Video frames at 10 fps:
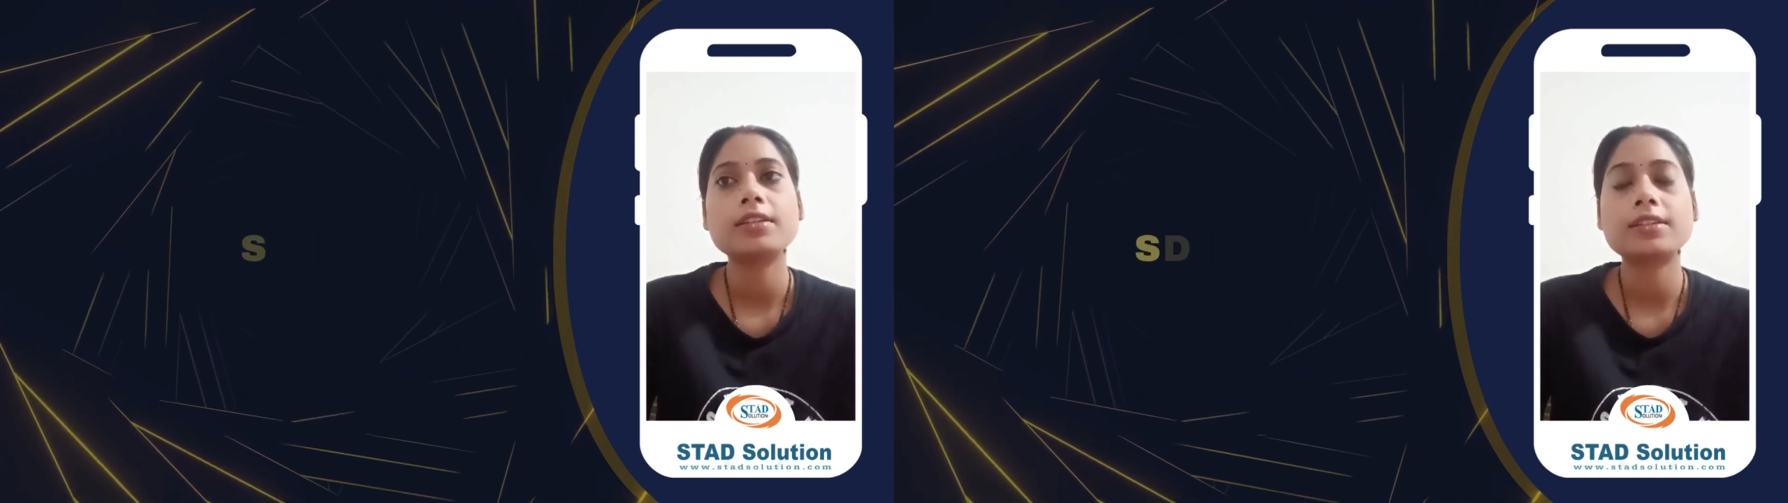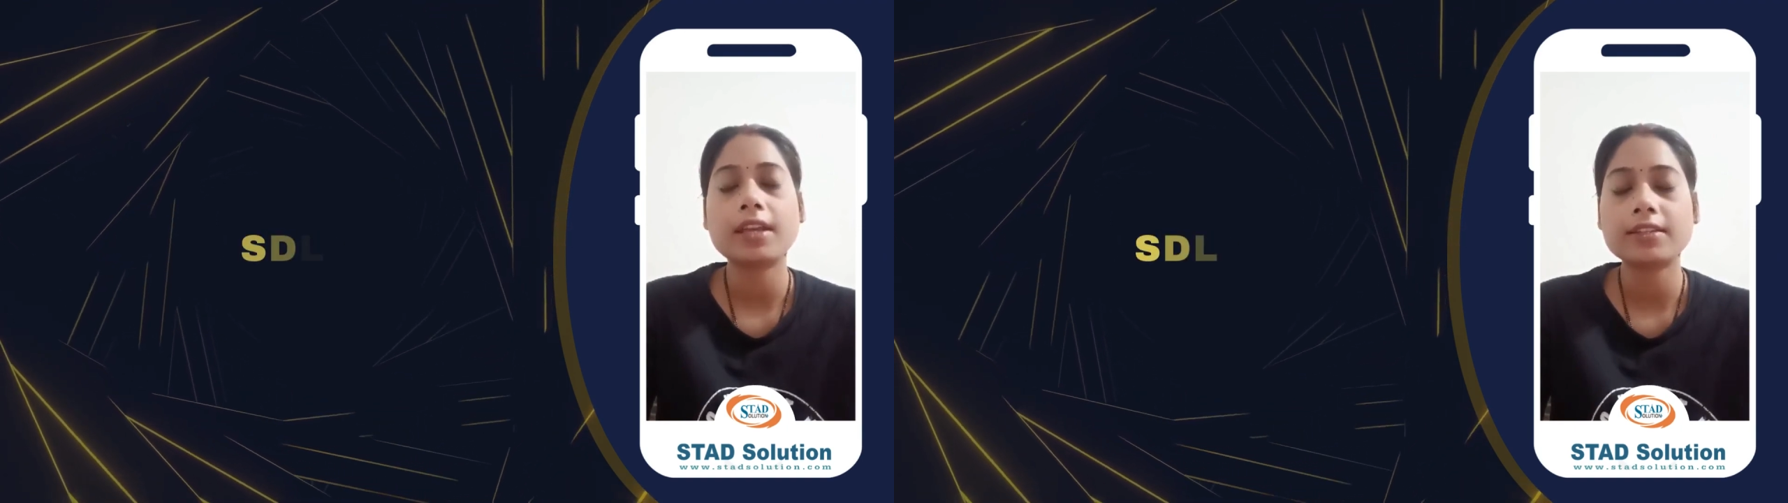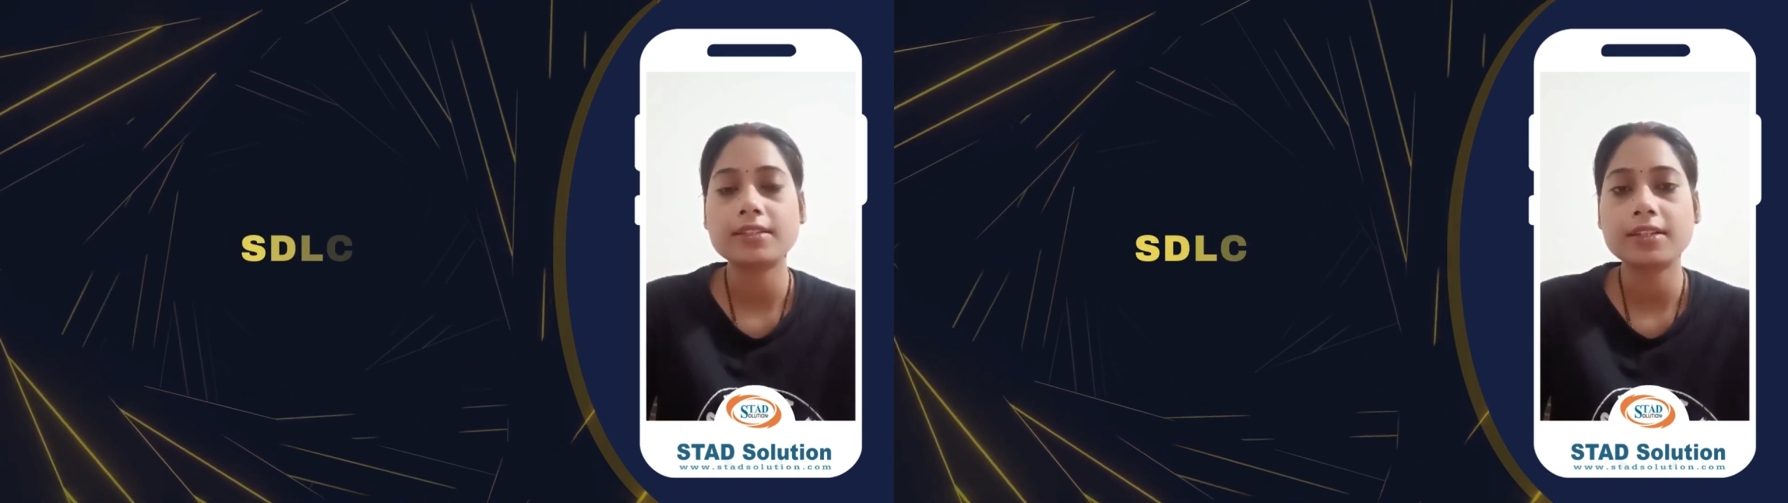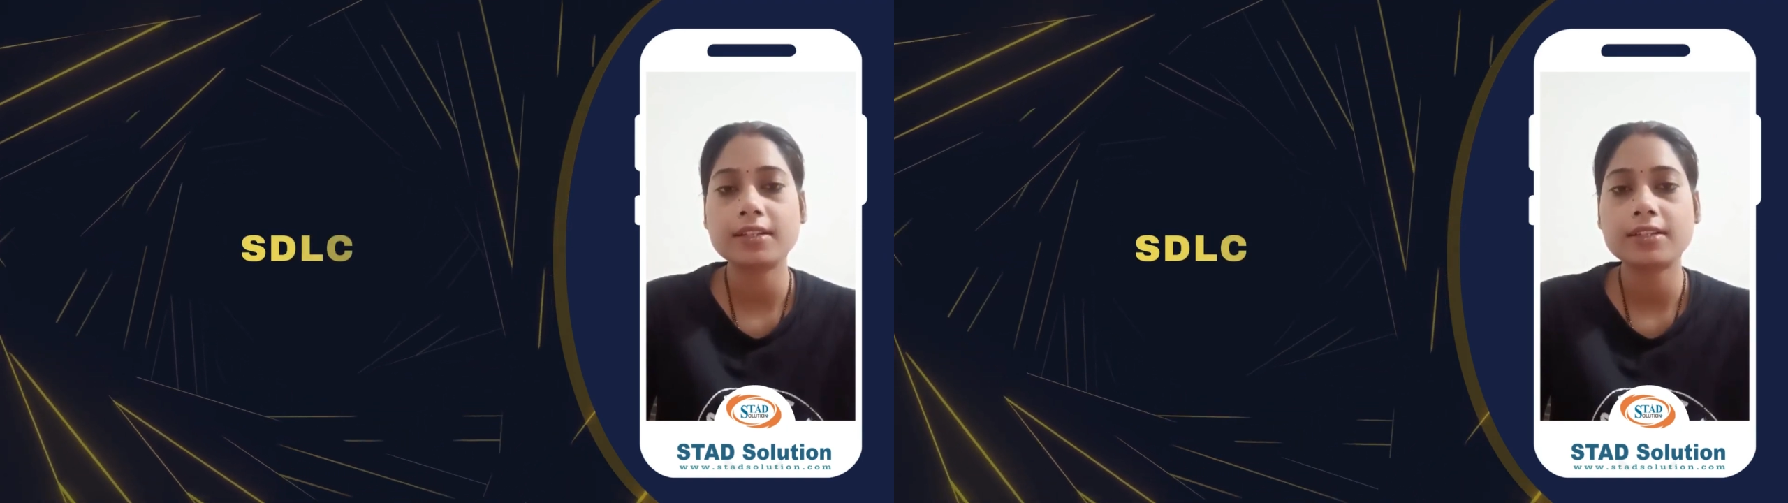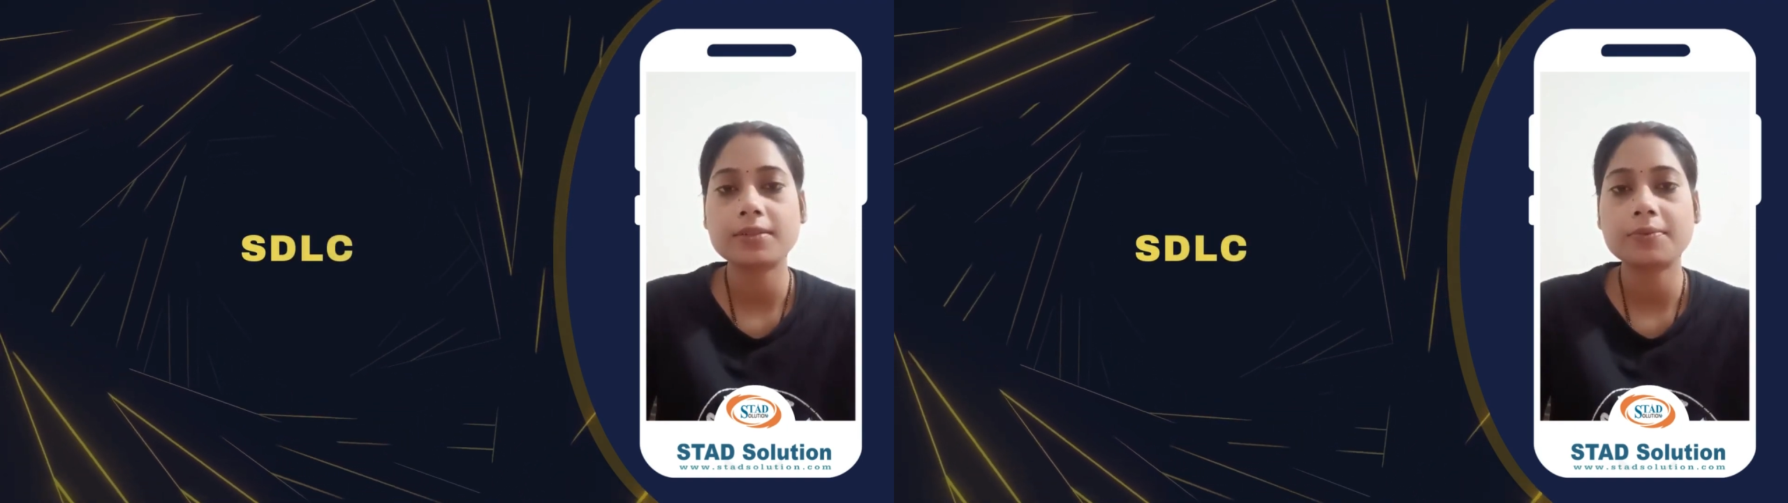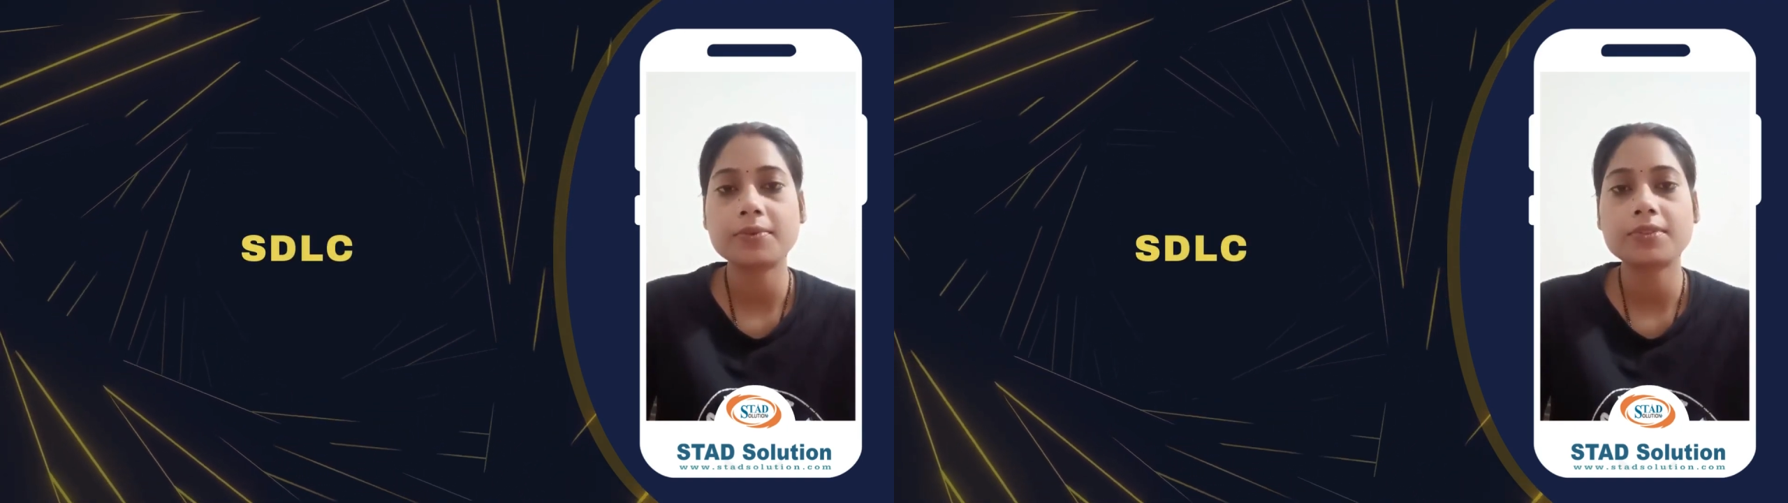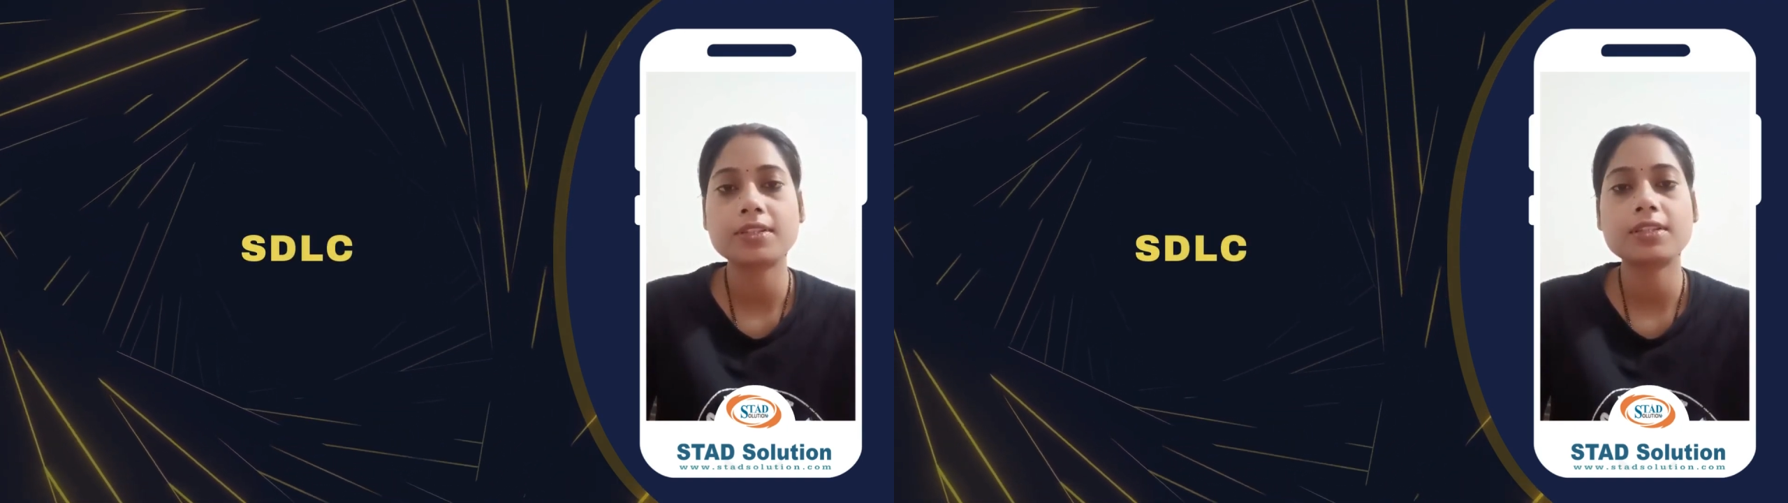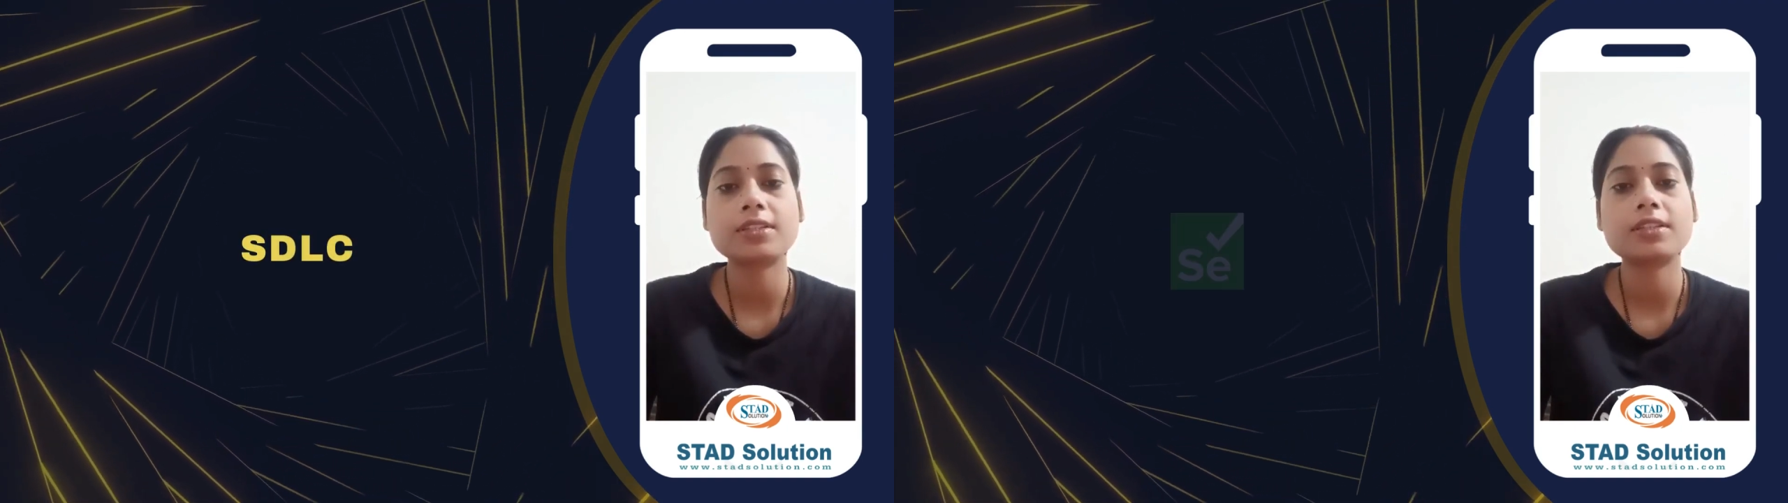SDLC
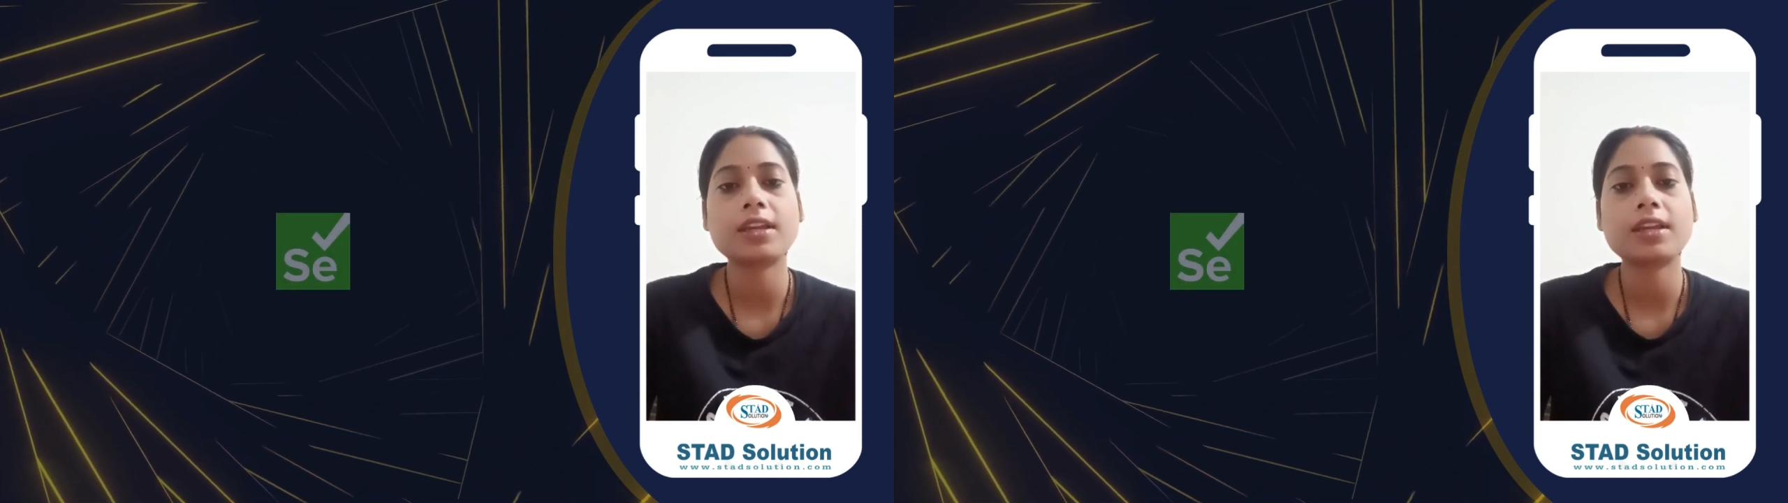process